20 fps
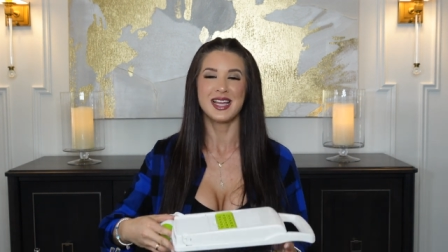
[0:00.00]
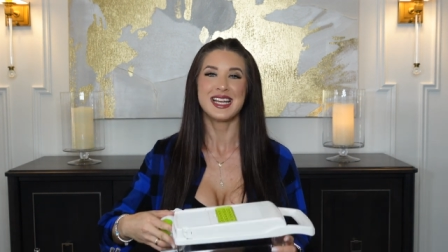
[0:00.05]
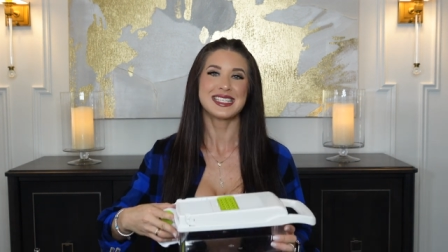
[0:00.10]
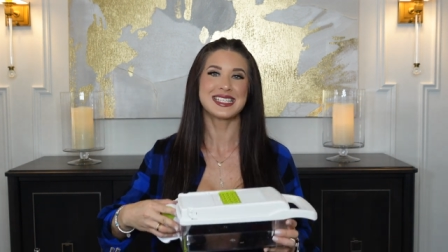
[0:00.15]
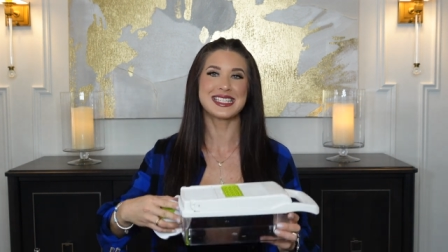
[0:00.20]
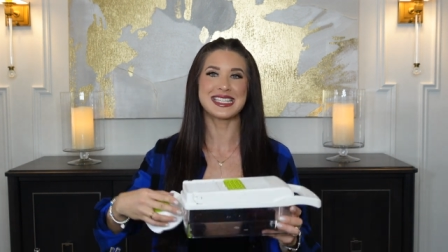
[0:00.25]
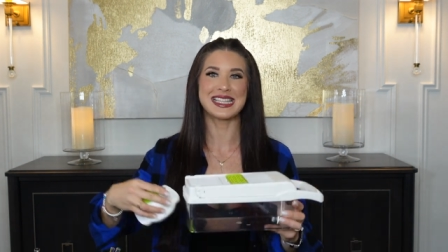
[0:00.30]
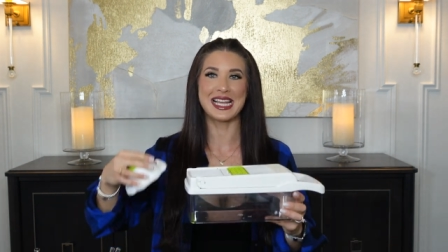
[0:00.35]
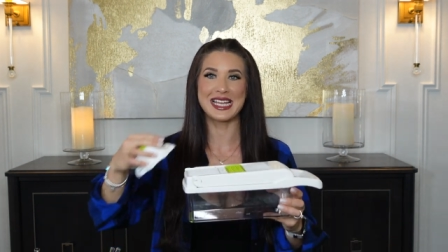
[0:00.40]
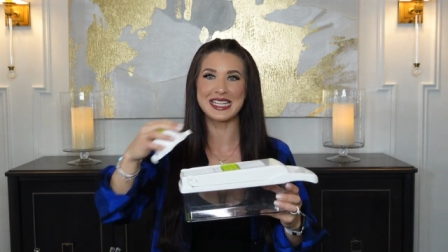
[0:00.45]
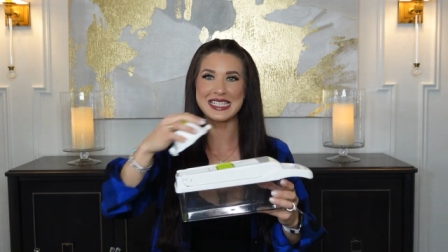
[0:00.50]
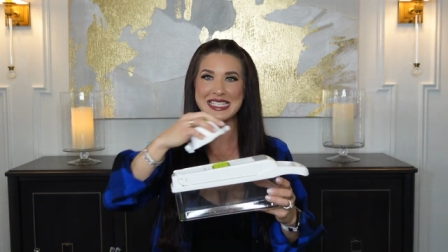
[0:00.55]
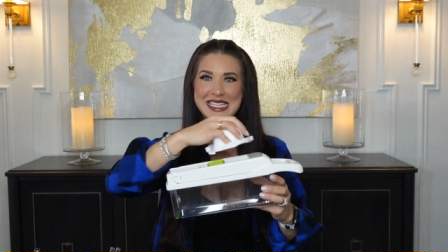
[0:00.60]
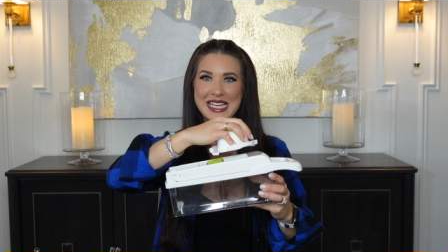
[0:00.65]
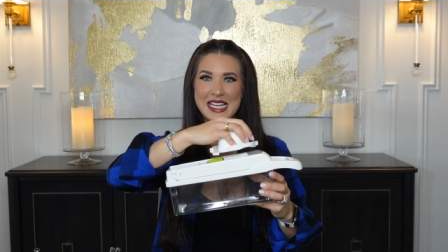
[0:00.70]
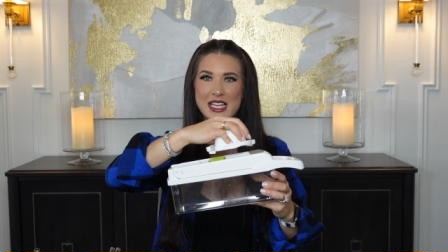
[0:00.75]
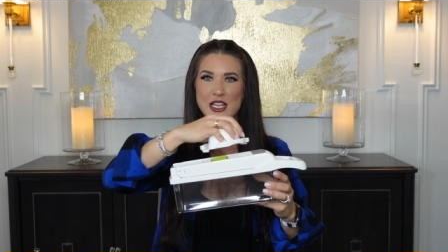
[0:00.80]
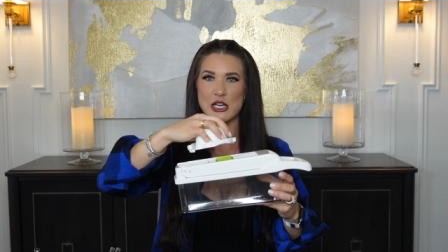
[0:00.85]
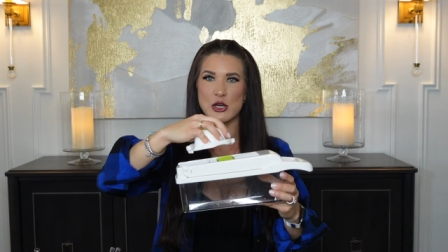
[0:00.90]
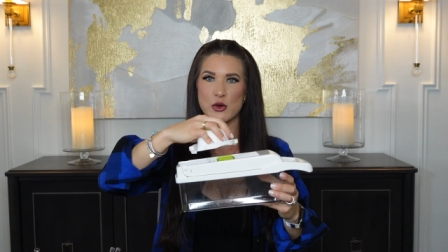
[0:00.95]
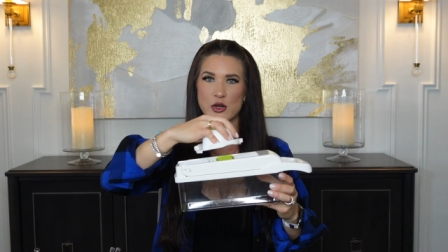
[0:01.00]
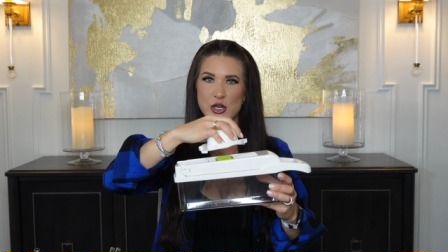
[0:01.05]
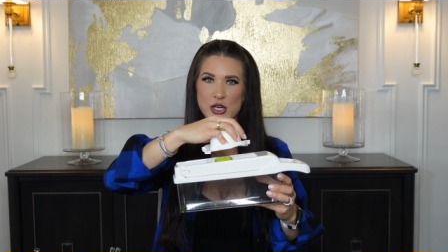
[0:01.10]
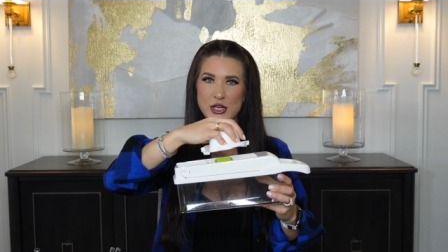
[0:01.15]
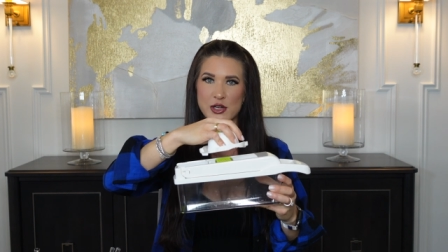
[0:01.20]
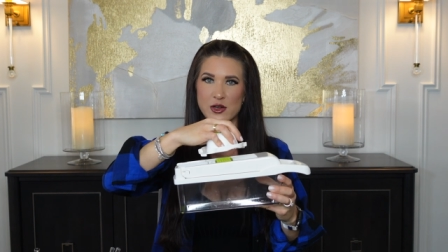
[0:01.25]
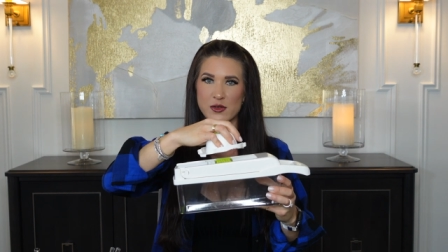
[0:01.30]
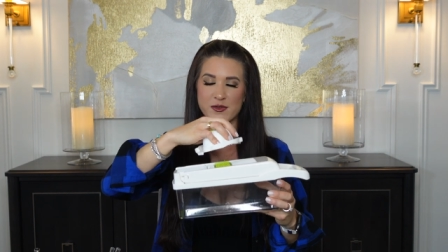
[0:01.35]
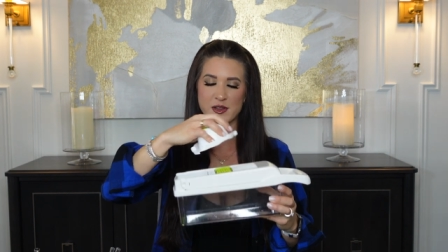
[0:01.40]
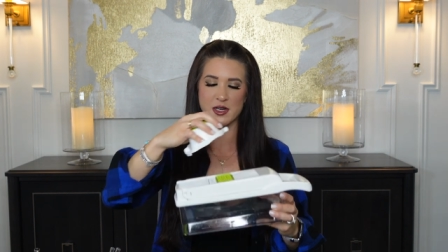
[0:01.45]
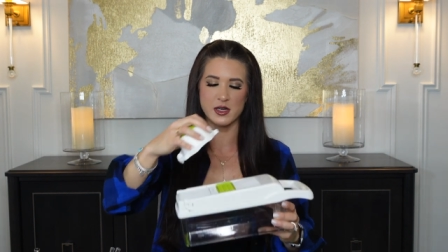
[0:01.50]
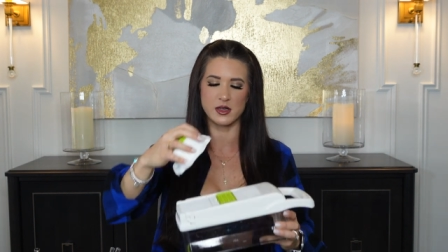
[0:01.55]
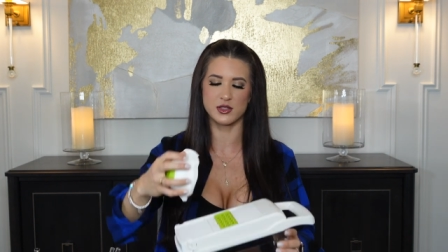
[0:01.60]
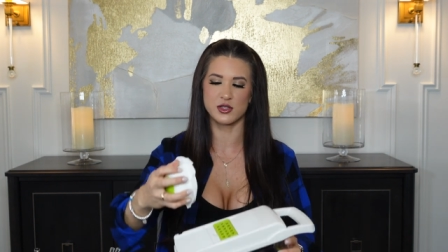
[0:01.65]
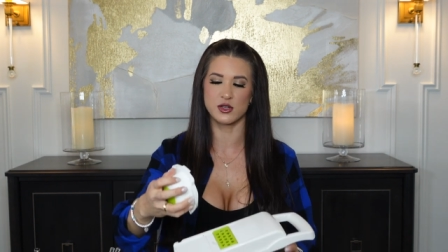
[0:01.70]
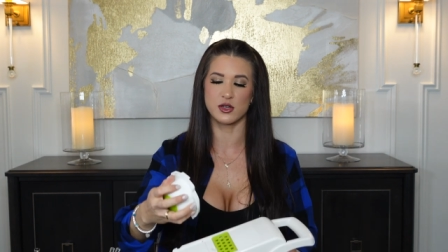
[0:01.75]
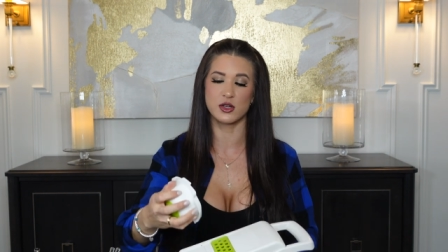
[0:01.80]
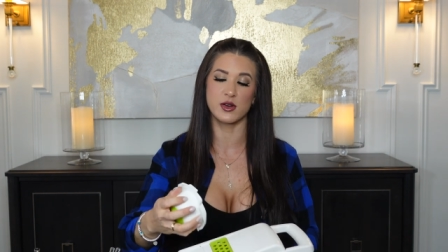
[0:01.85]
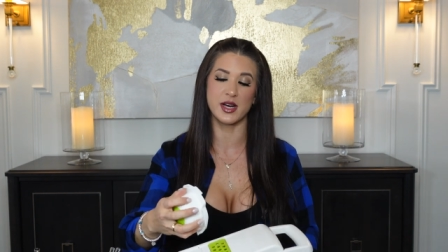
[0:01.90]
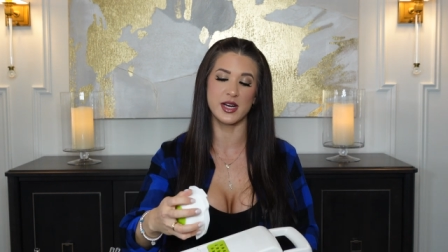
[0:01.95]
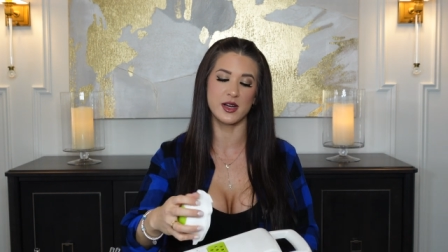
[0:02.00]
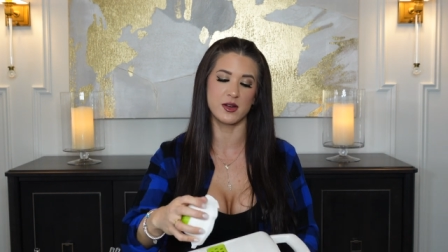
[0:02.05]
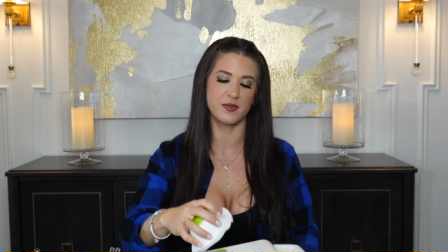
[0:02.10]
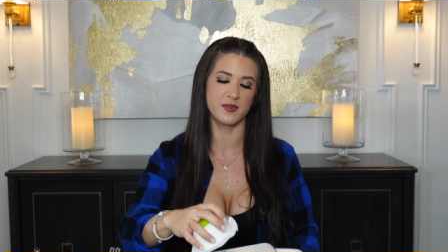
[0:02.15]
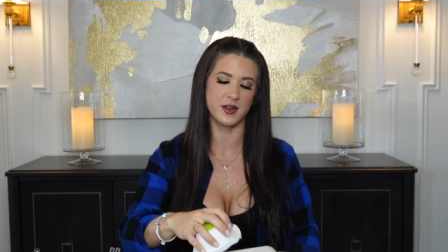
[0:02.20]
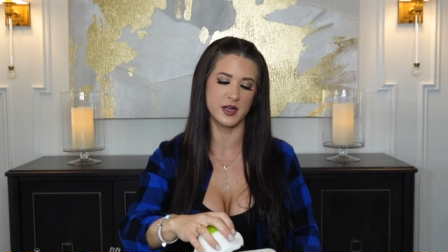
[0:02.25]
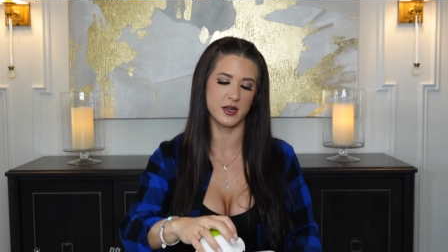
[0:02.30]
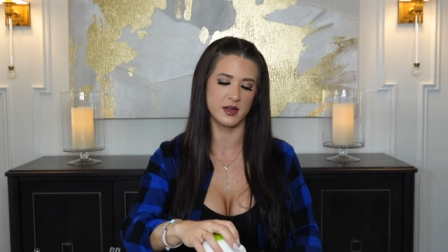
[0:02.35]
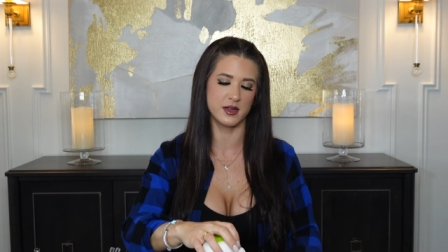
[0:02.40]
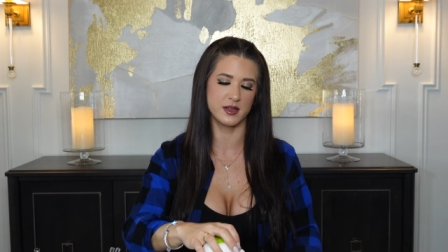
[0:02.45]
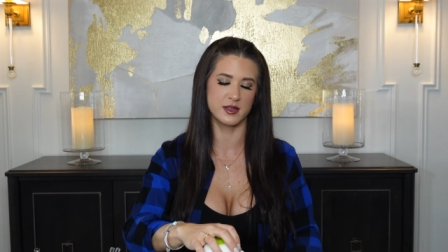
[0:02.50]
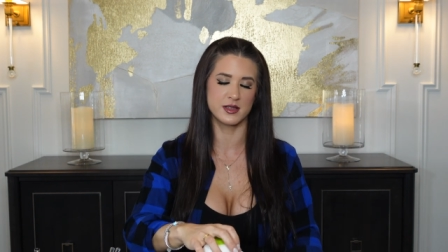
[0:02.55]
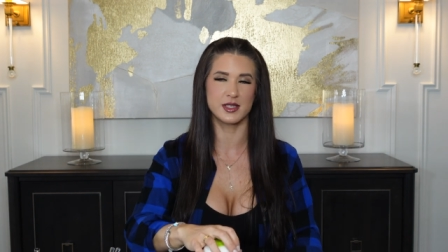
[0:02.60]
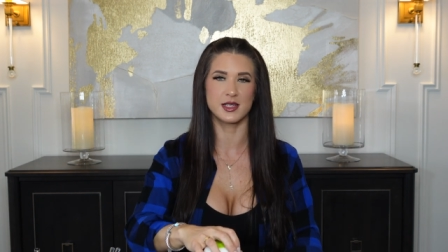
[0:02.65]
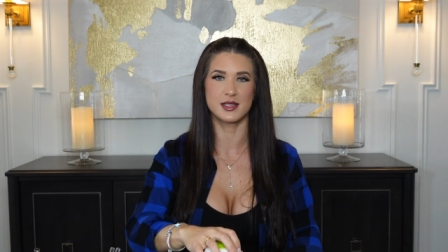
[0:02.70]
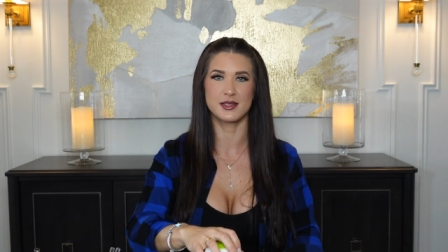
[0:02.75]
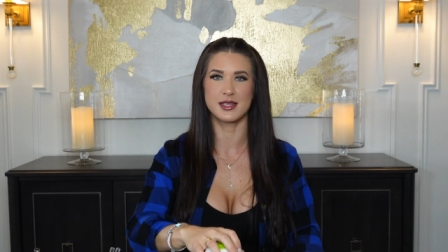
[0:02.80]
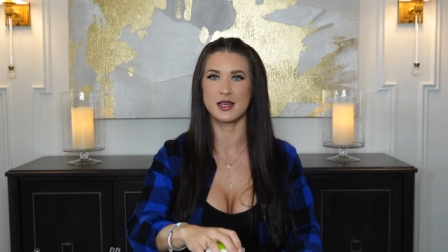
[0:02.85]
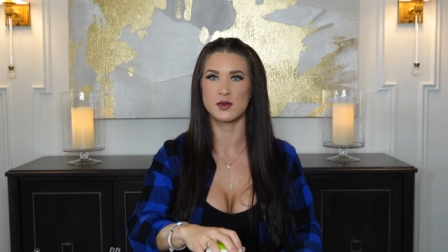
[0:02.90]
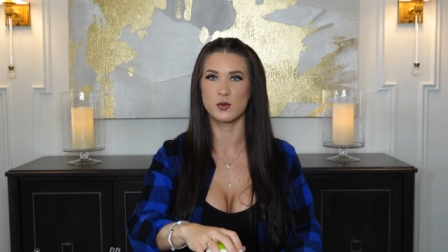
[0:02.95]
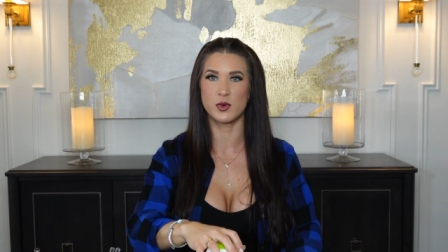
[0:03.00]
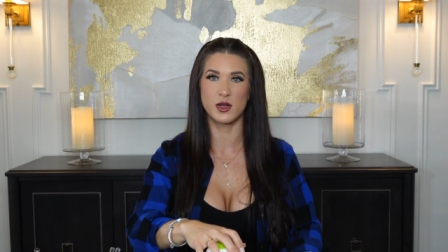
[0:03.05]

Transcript: slicing, you don't hurt your fingers or grate your fingers because that